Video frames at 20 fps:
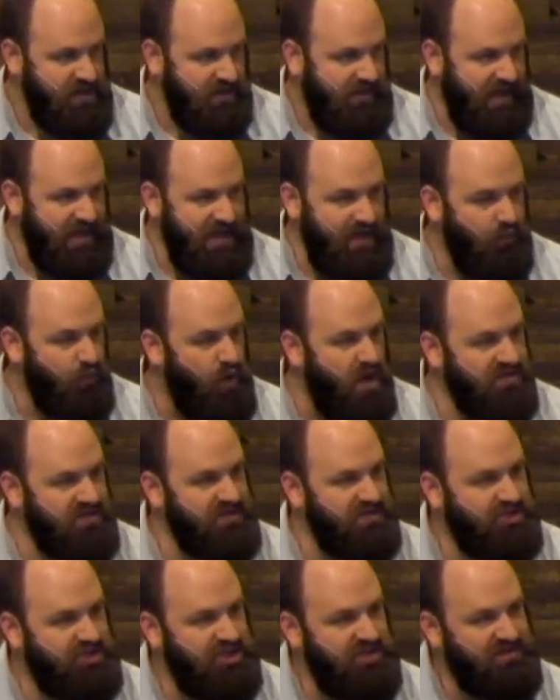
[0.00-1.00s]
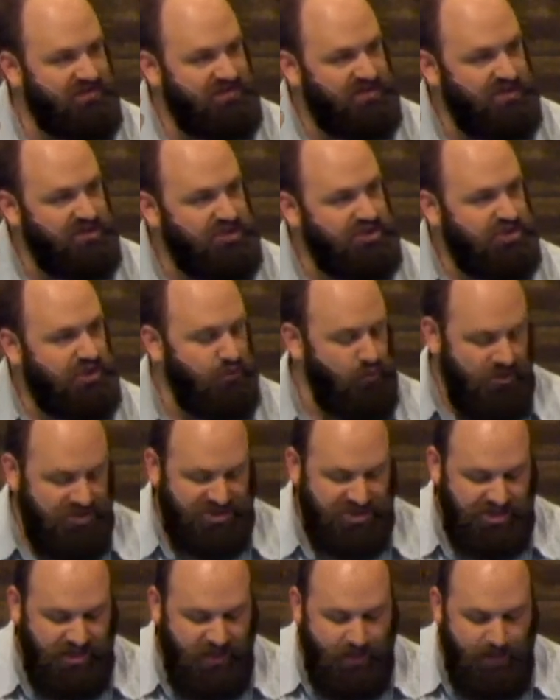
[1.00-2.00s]
Like, it wasn't just the
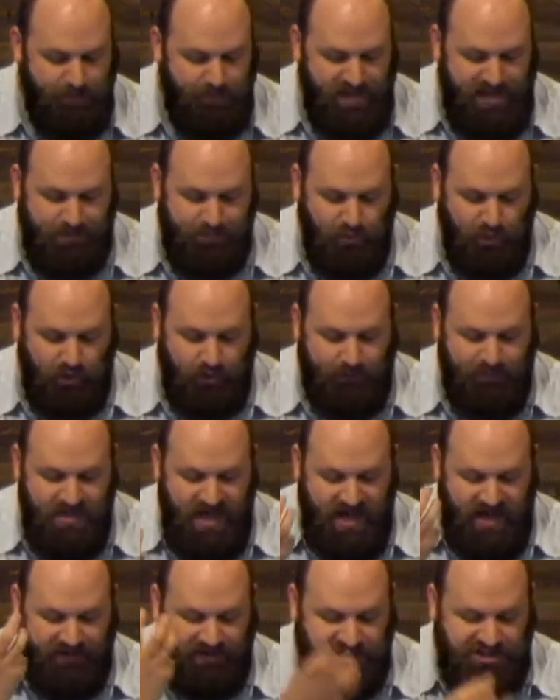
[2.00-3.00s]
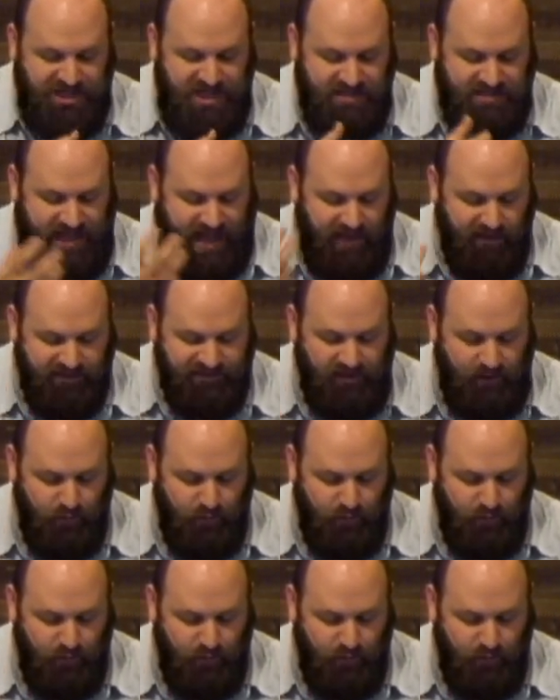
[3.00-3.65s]
Jewish people and the Gentiles.